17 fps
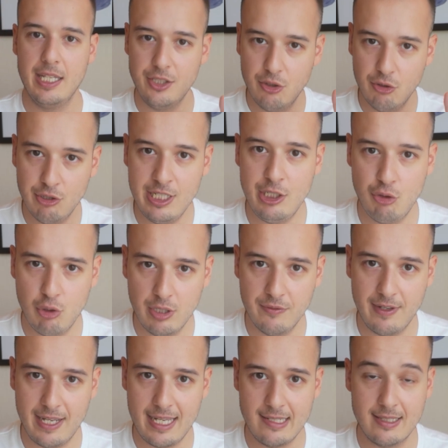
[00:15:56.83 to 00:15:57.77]
You need to
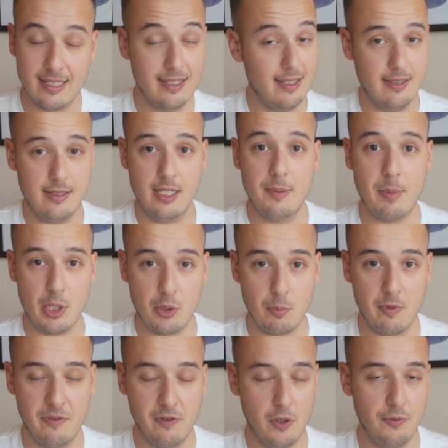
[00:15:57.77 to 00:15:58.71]
invest a decent
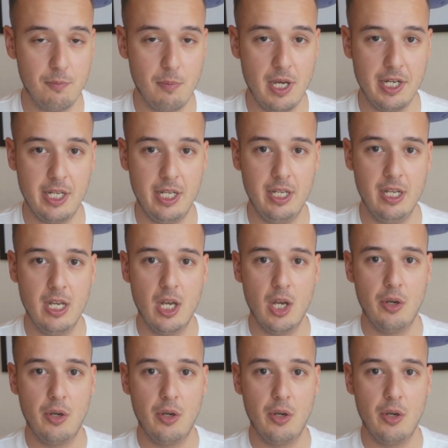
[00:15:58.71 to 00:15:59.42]
amount of money